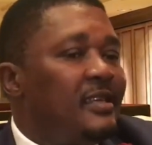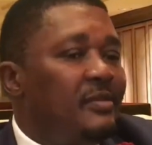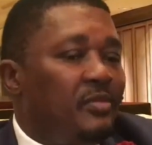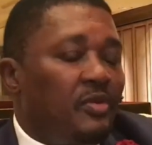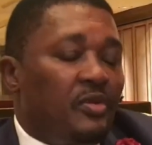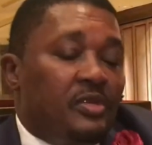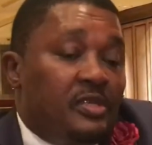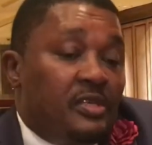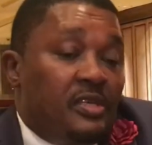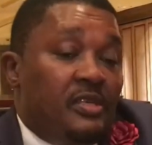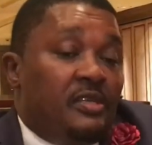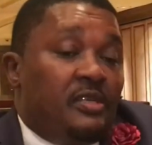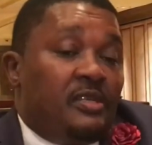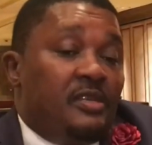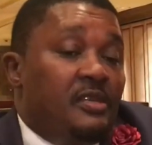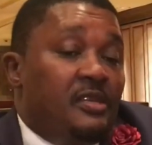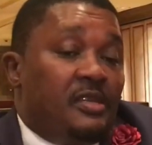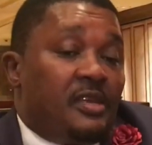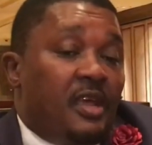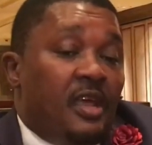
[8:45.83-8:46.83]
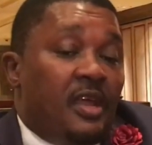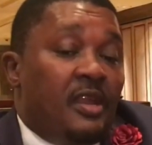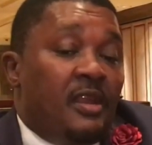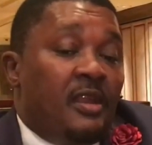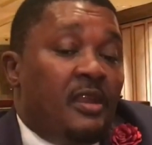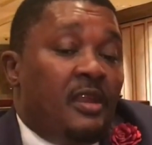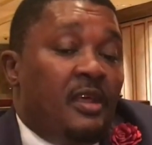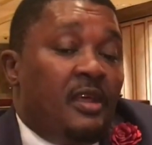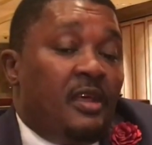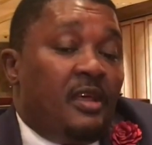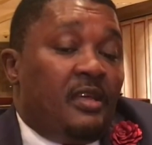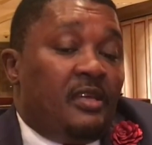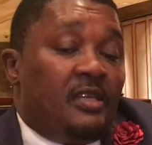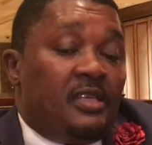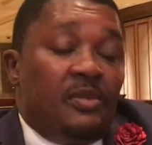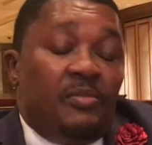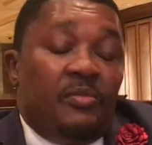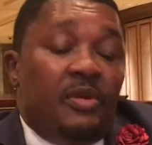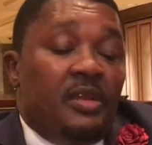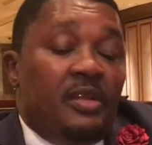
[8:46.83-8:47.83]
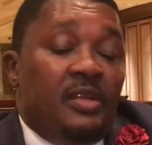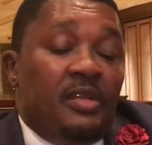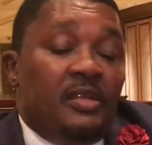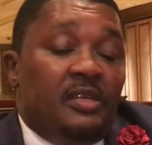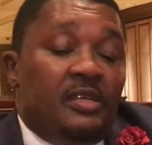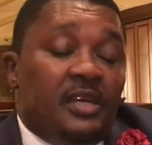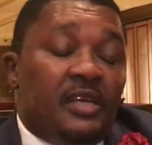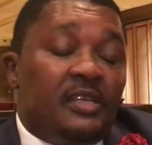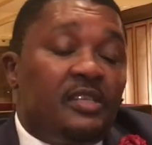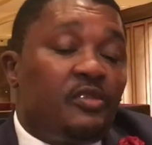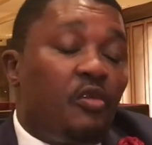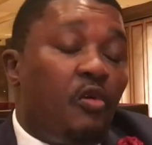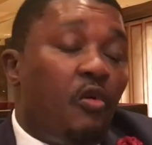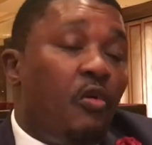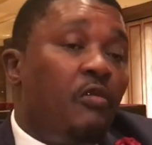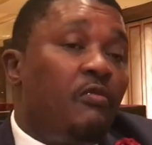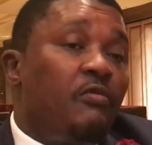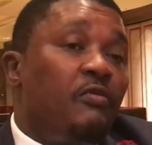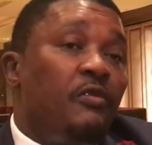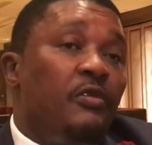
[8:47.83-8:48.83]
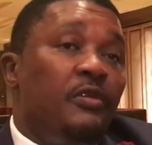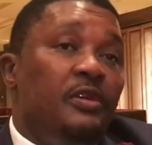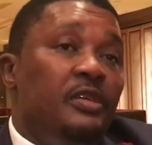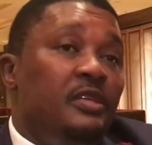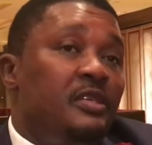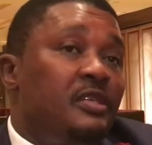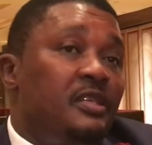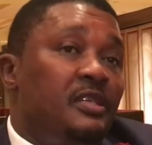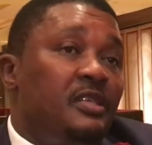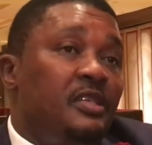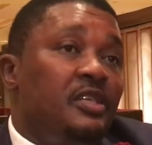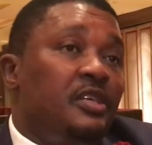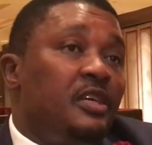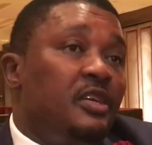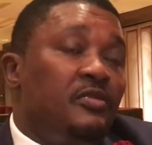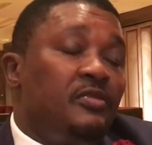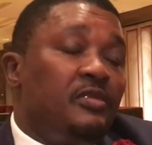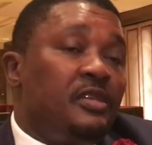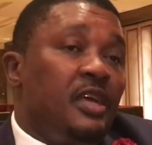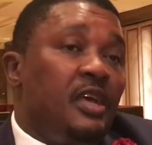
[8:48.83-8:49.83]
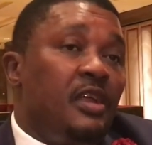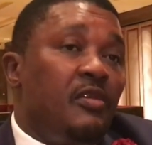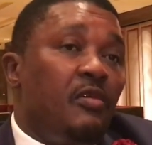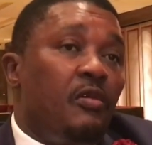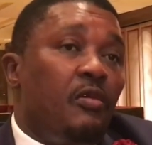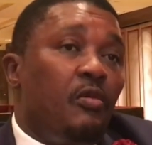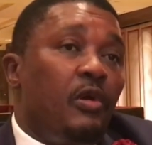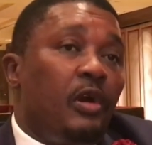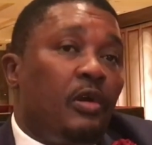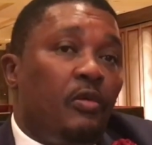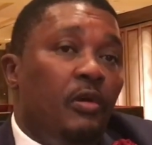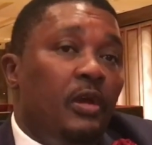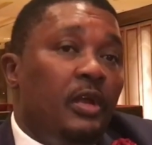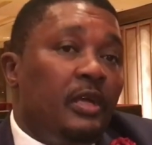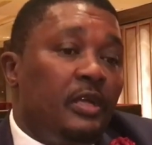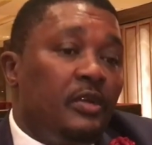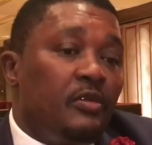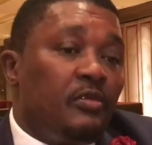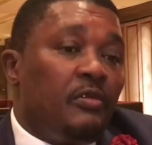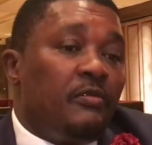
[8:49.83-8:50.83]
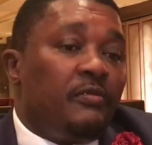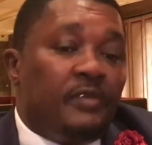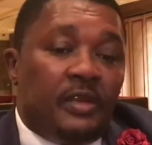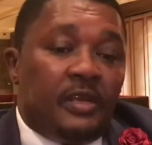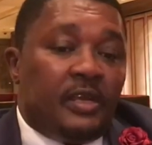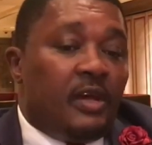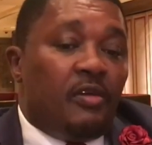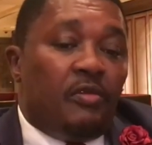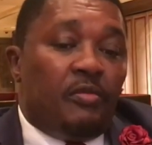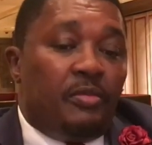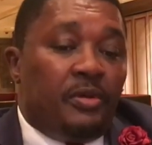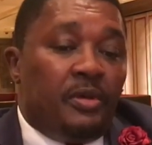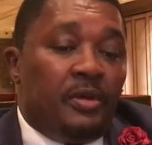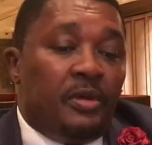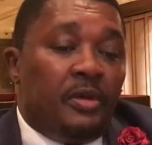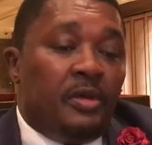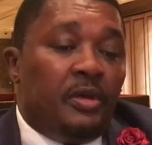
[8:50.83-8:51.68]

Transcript: because it can simply just call for his decision to say, no, we're calling it off, and I will be